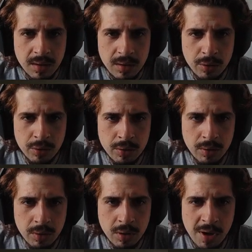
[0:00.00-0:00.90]
Your
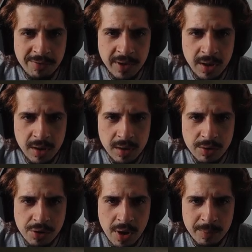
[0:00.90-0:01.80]
uh, coffee
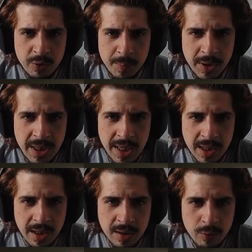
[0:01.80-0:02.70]
shop drip me daddy
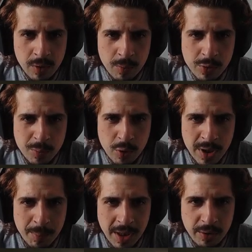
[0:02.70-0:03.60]
got an award. Most
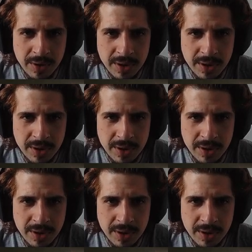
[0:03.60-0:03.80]
boring menu in